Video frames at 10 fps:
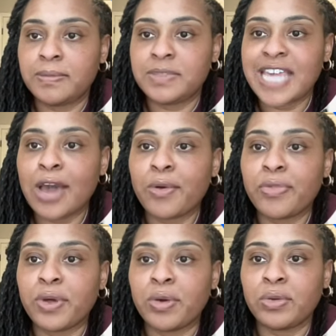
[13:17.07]
tackle
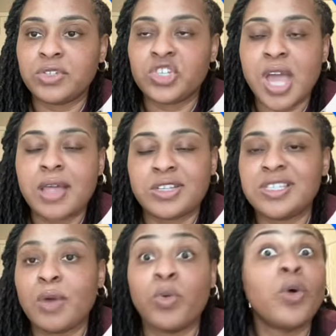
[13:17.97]
those challenges
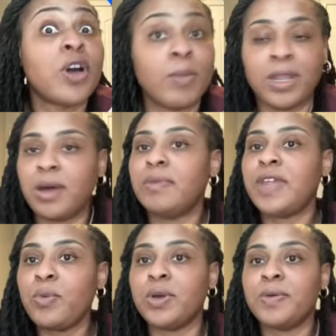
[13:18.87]
that will come along.
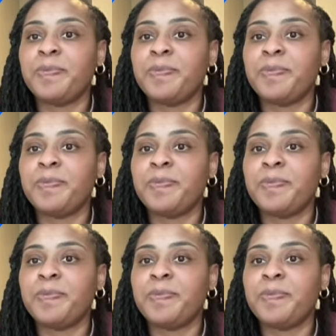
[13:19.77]
They will.